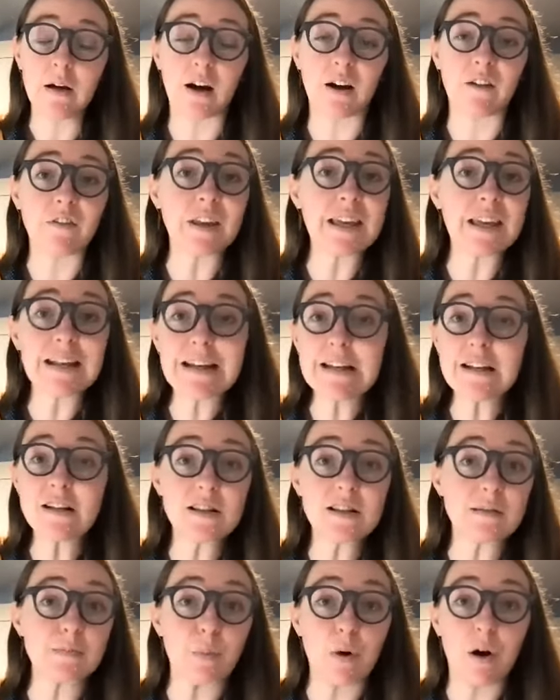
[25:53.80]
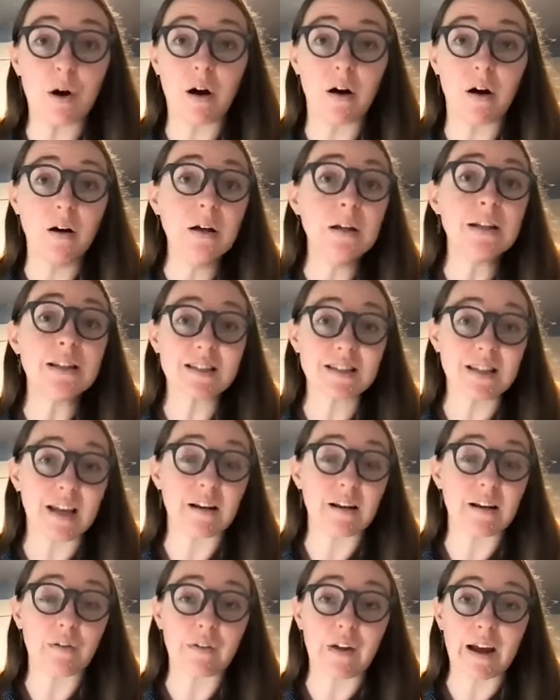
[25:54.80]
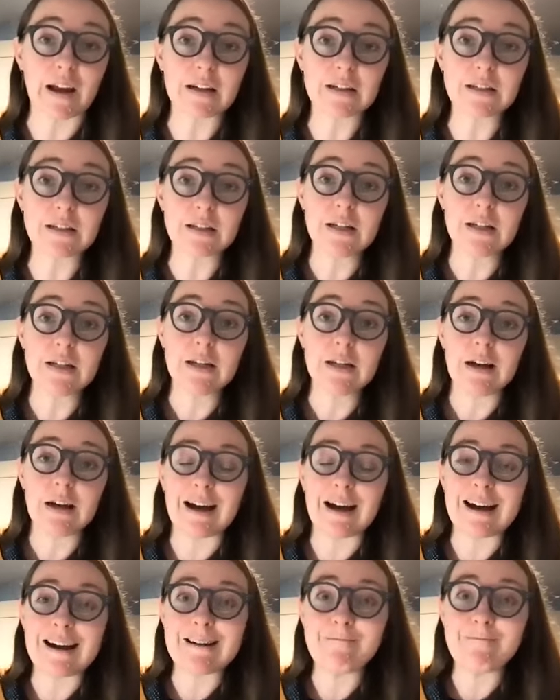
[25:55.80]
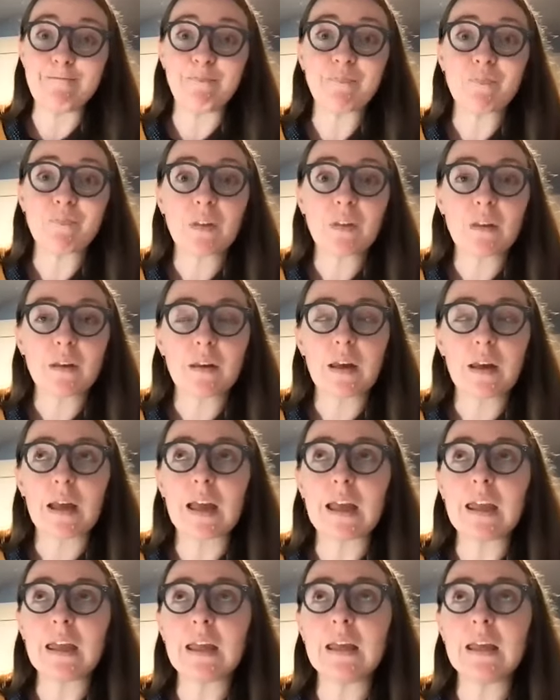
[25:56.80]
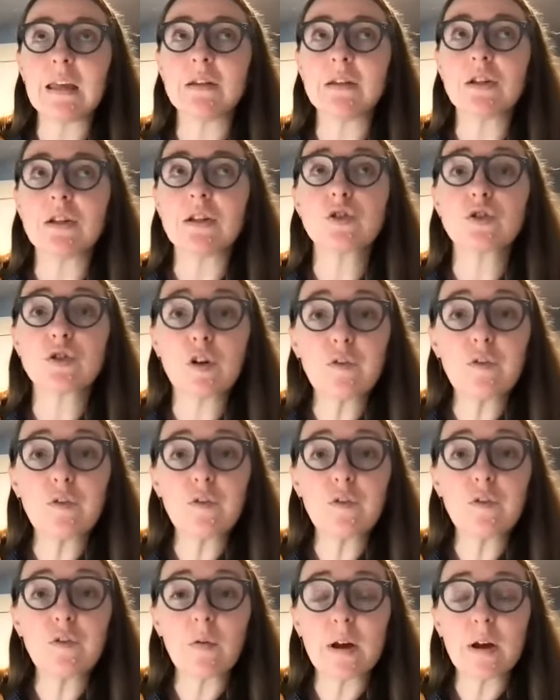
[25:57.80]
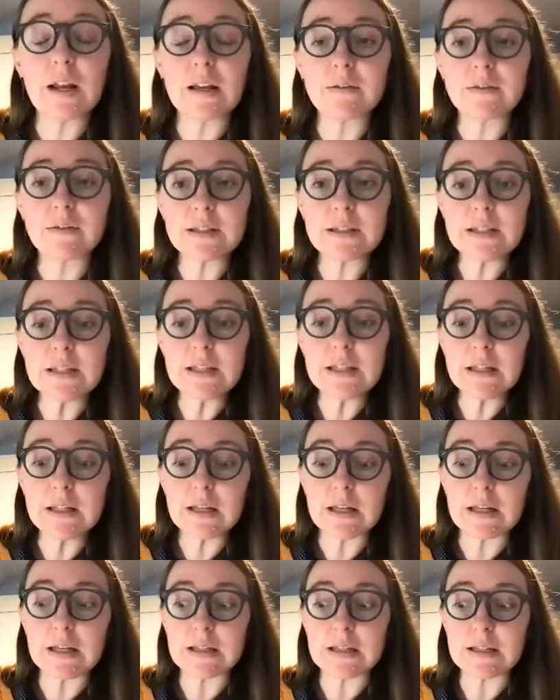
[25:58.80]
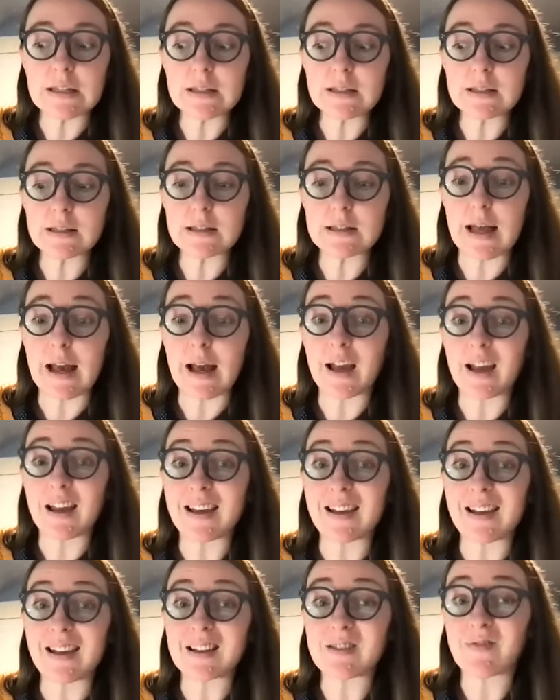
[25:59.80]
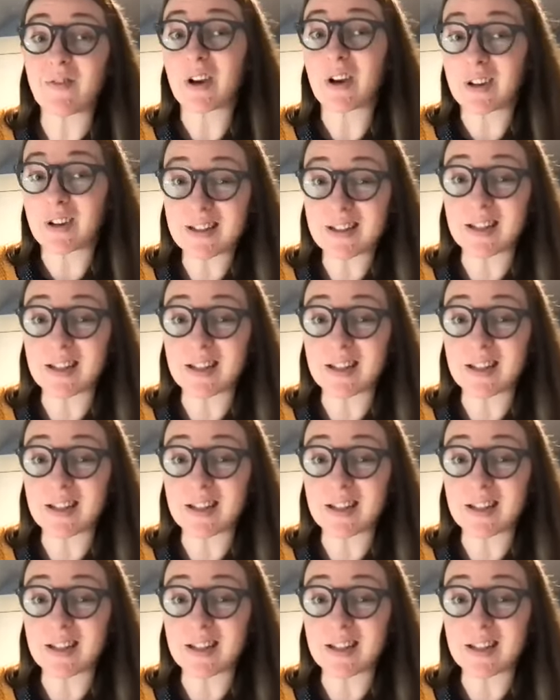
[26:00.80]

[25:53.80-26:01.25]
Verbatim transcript: of any small side effect. Um, and so far, what I've seen is that it's very